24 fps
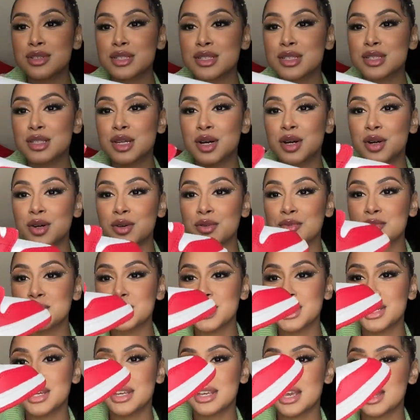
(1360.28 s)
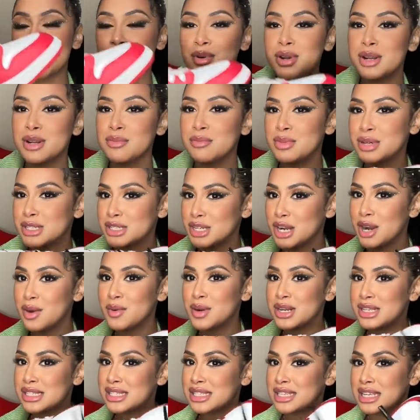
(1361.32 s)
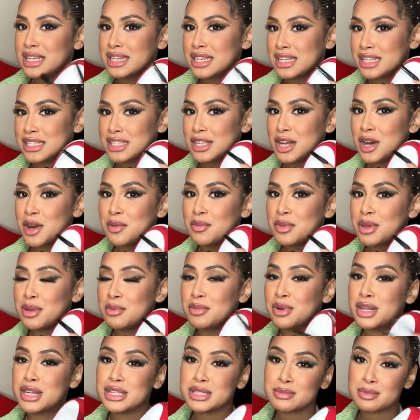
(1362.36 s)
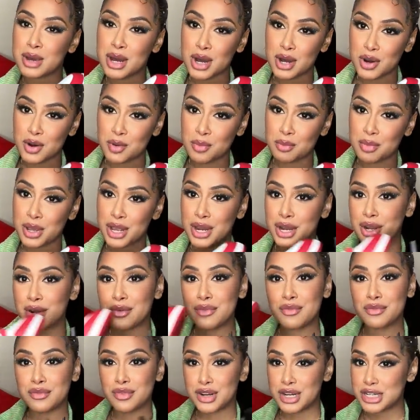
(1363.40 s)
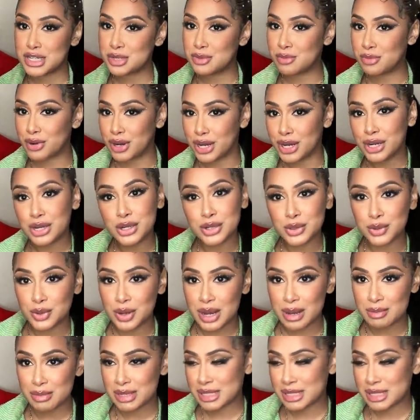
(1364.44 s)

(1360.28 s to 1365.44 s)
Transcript: So yeah, y'all pretty much already seen these on me, but it's my own pair, fresh, brand new. I'm